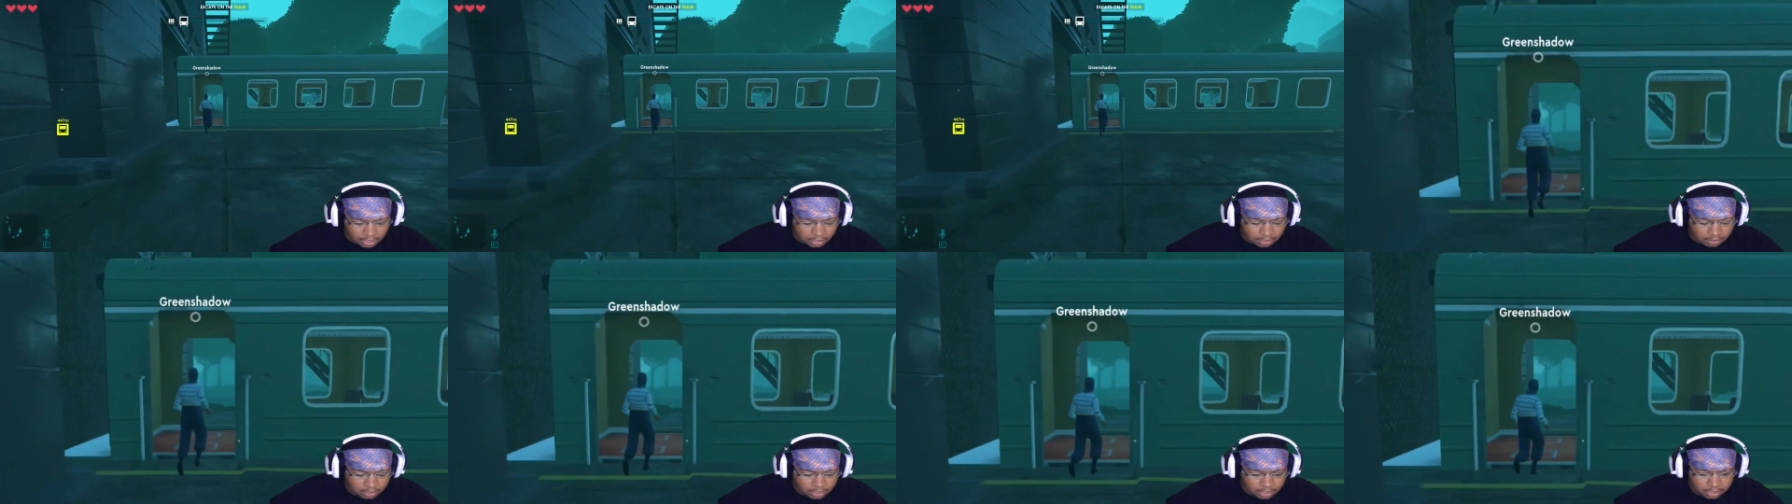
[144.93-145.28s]

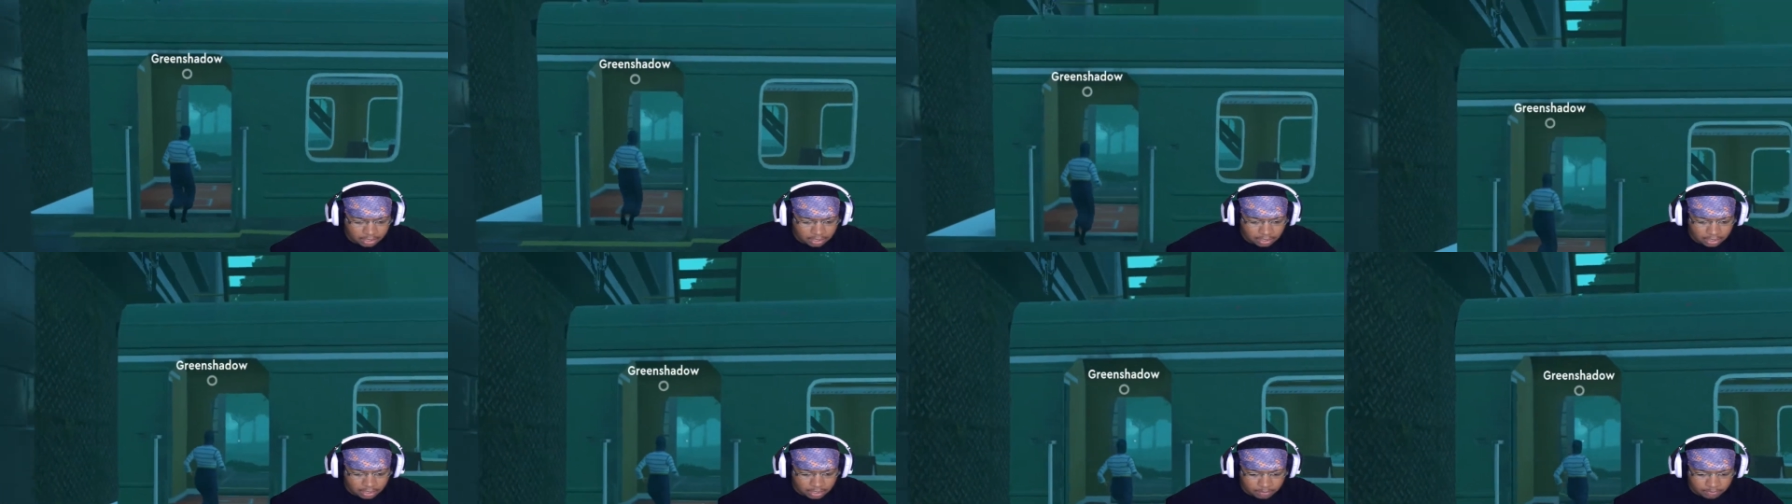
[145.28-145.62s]

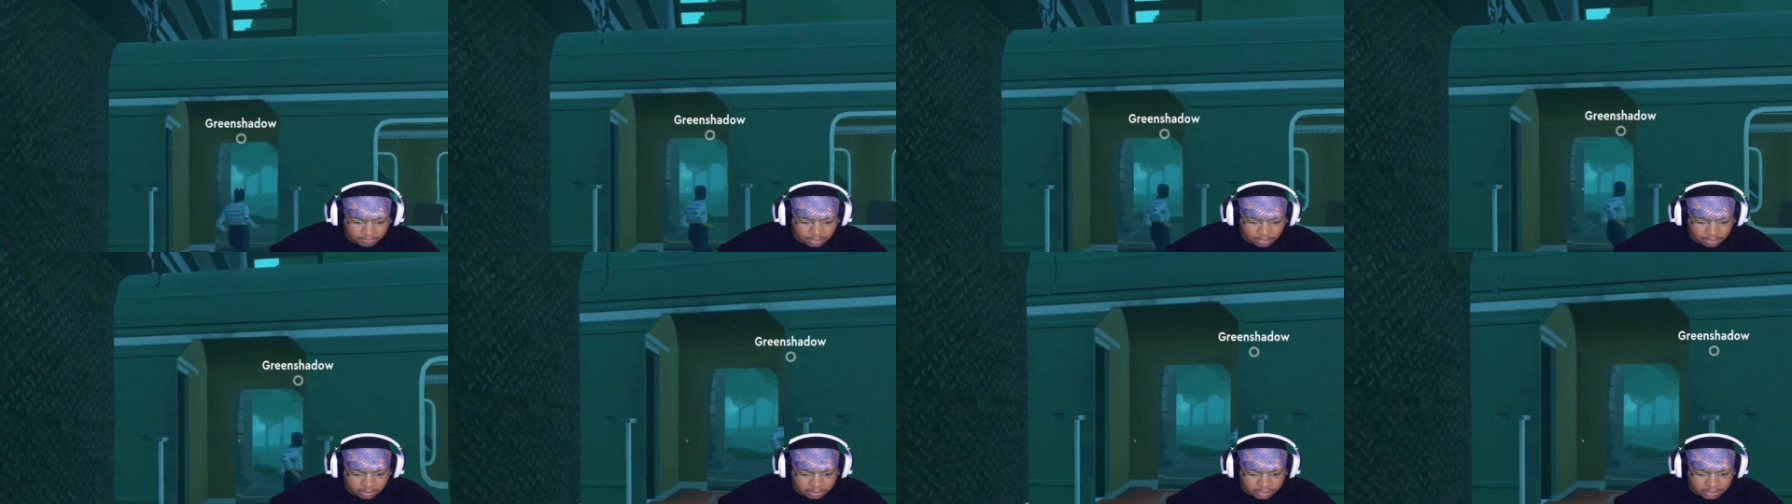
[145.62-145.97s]
Okay, I'm
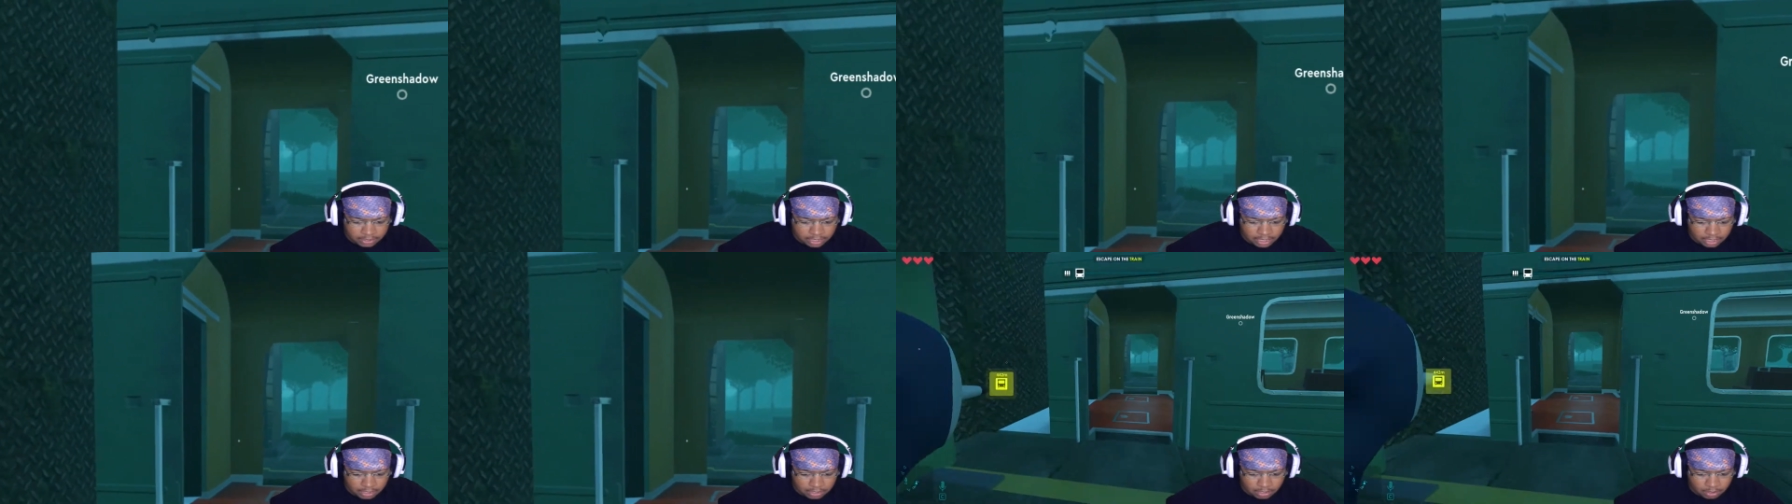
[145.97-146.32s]
following this
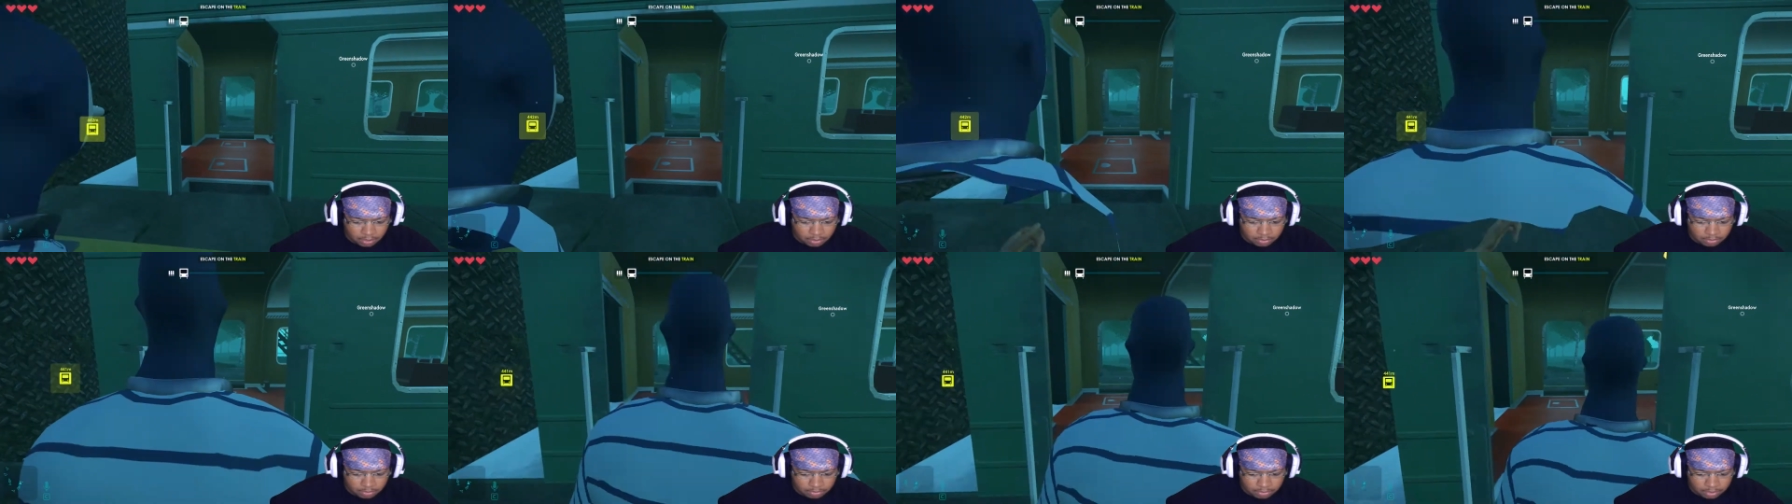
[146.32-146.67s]
guy.
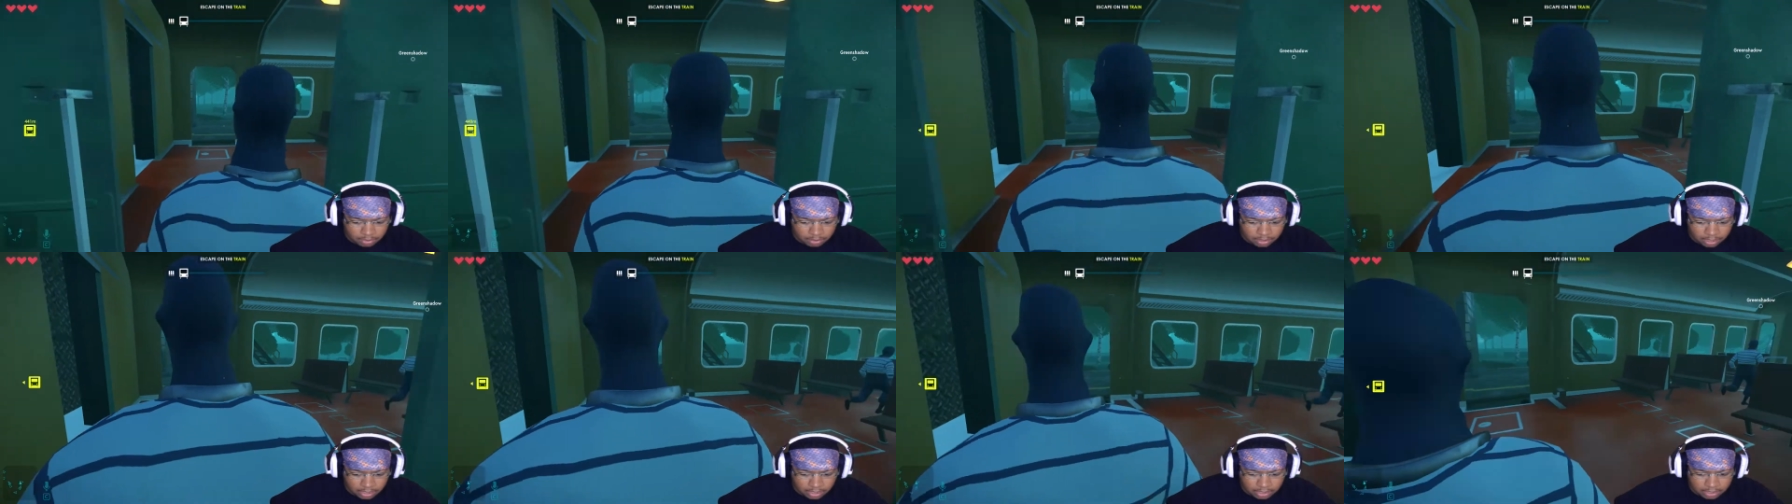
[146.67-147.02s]
Nope.
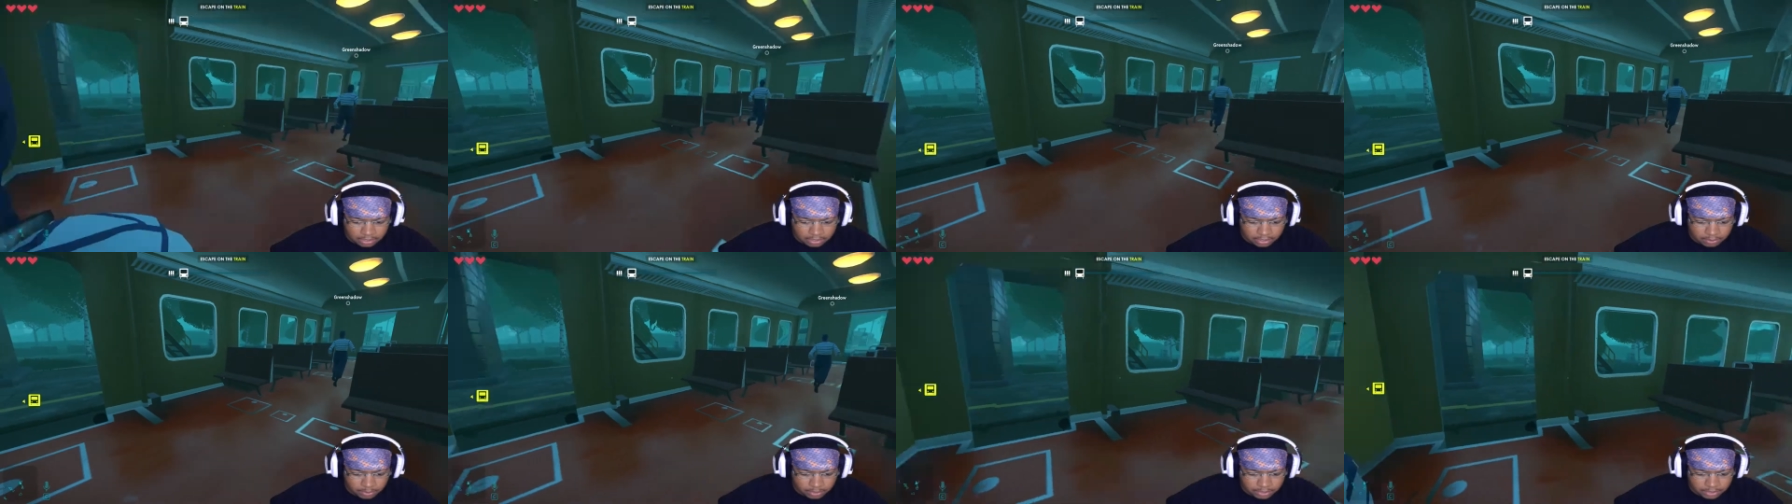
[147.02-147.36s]
Okay, he
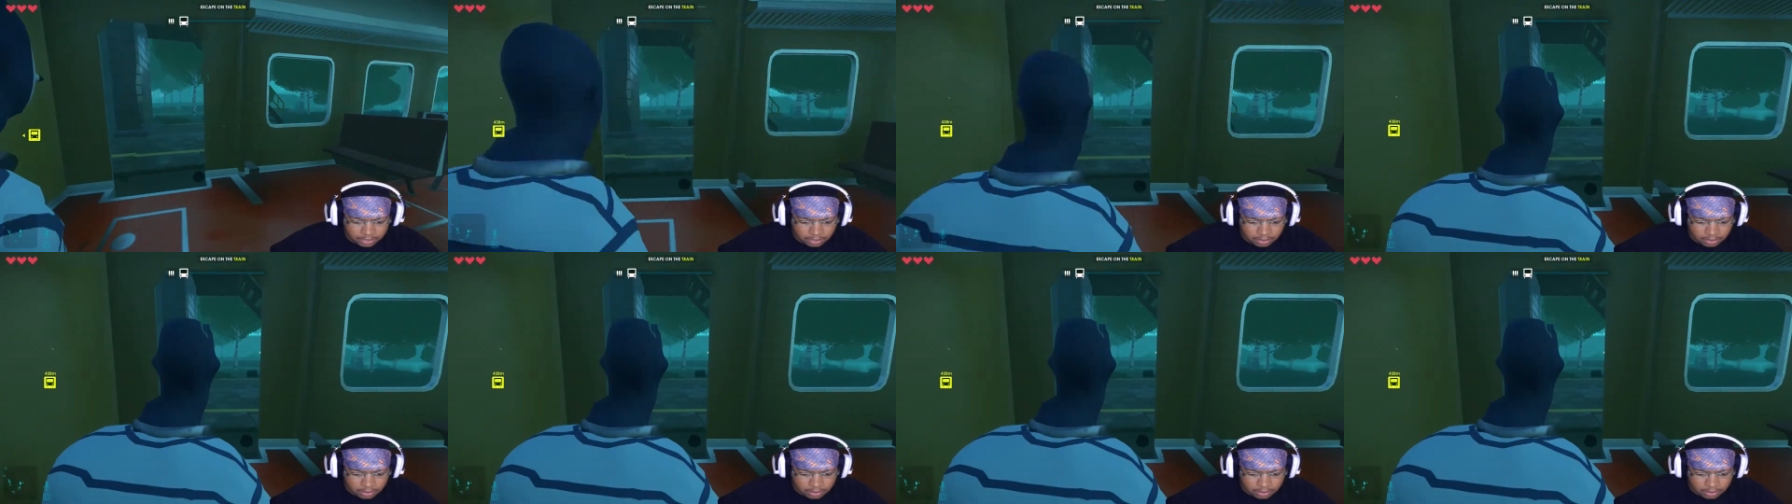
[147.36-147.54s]
doesn't know where he's